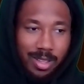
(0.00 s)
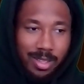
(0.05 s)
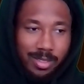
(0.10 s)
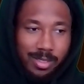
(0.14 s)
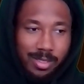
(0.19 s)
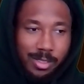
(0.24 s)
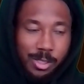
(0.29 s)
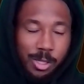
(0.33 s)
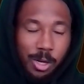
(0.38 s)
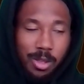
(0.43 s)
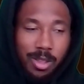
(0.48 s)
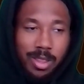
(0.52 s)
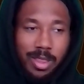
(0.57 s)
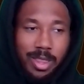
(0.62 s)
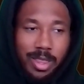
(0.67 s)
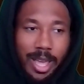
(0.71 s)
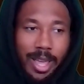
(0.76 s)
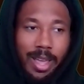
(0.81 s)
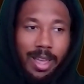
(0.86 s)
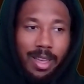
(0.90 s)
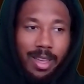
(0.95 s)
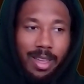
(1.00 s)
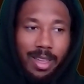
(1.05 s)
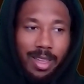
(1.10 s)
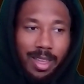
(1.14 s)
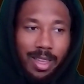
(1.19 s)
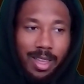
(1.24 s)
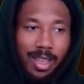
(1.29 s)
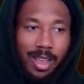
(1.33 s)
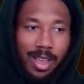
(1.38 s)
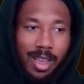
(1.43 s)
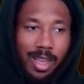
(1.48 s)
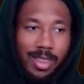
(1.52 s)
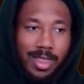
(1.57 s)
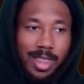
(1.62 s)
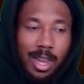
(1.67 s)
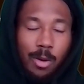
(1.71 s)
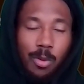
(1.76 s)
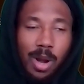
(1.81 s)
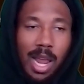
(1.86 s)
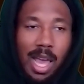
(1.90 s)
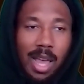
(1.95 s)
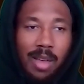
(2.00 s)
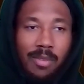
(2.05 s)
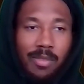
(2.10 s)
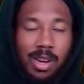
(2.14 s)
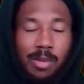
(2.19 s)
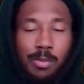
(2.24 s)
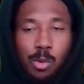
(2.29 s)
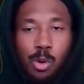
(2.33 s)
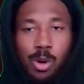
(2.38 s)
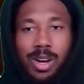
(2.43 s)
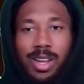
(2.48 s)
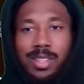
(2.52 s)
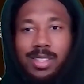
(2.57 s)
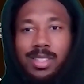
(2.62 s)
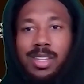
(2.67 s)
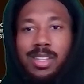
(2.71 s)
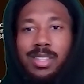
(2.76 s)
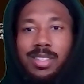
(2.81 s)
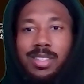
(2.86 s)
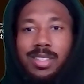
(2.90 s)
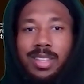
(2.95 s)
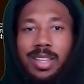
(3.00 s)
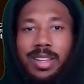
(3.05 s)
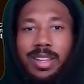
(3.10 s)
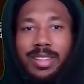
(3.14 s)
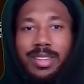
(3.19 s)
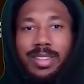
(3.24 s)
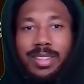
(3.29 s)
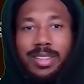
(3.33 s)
show that they don't want to have any more incidents than